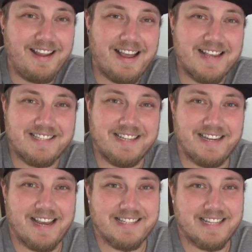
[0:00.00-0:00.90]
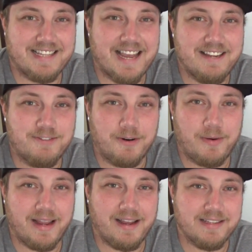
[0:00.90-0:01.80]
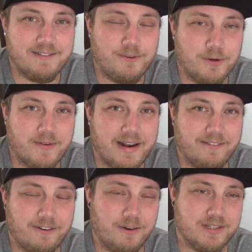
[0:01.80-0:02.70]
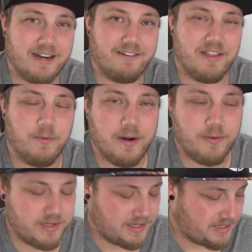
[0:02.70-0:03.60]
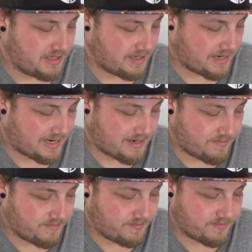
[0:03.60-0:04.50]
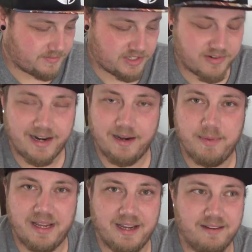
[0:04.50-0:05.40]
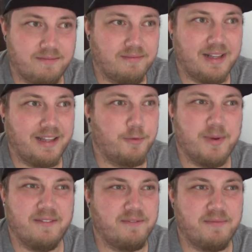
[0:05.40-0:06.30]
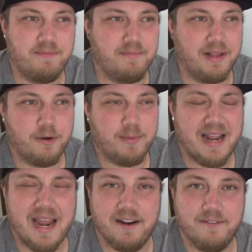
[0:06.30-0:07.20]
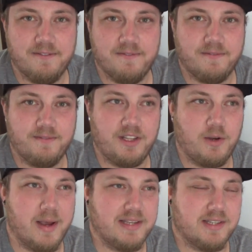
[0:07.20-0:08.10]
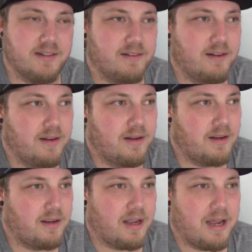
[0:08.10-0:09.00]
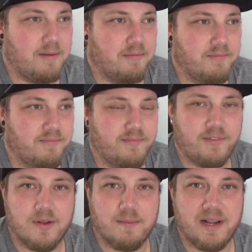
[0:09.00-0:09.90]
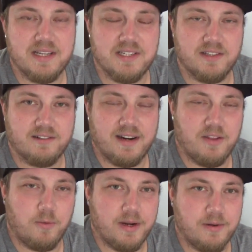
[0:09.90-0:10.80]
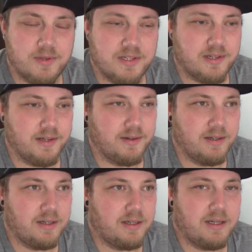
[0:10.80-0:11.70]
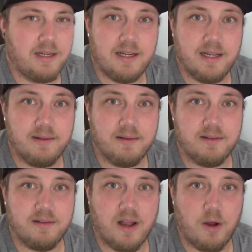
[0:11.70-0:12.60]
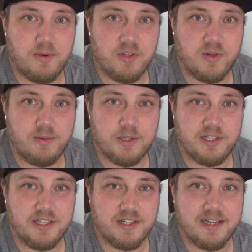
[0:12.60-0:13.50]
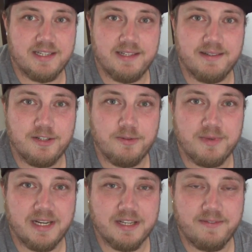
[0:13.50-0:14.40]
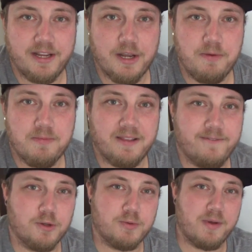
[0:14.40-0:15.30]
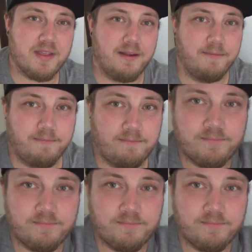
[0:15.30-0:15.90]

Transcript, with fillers: as the days roll out, as the Force Friday rolls out around the world. Australia being a little bit ahead of the US and a few other places around the world. So I hope you enjoyed watching this, guys. Until my next video, may the Force be with you.